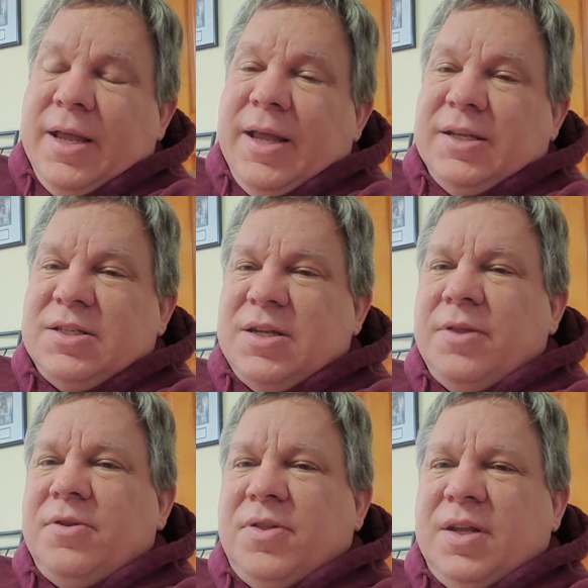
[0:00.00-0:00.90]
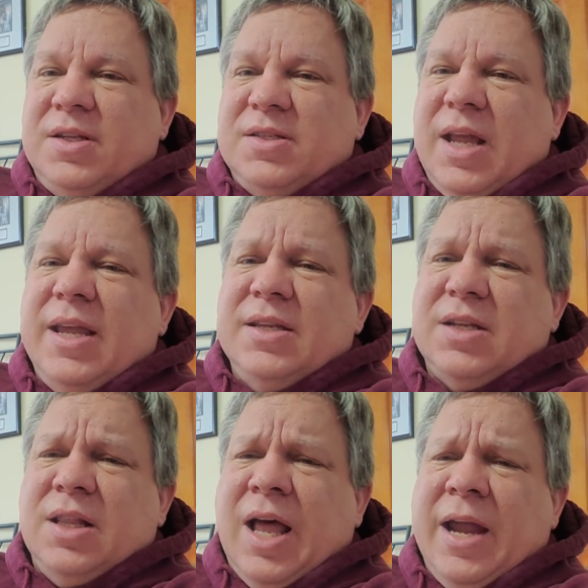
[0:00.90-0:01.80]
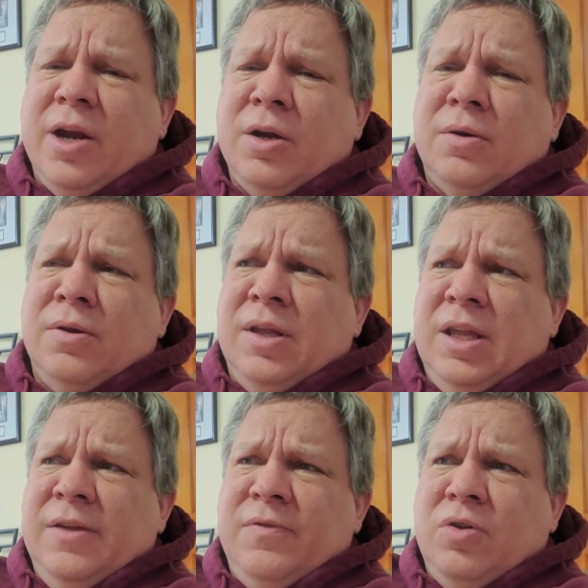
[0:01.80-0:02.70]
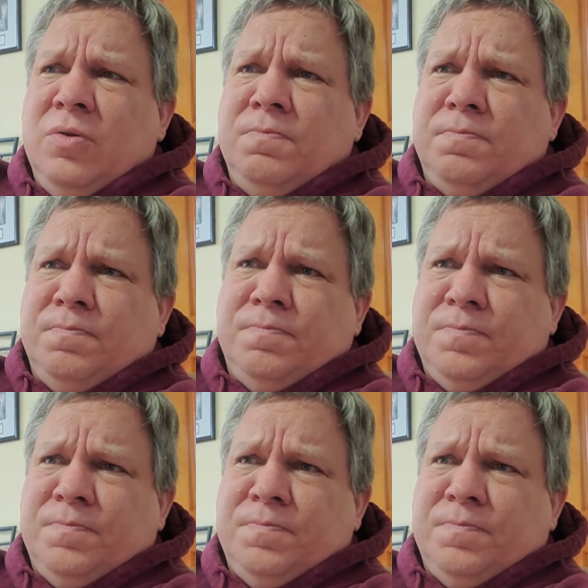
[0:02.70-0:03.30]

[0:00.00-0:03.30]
It's another thing to say he's a liar, evil,